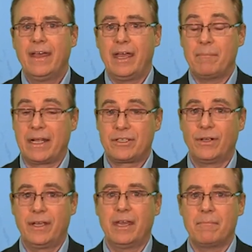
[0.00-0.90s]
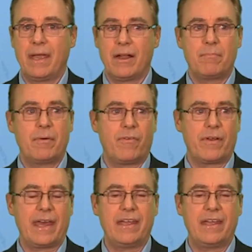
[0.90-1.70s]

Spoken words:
and make sure you get married before that.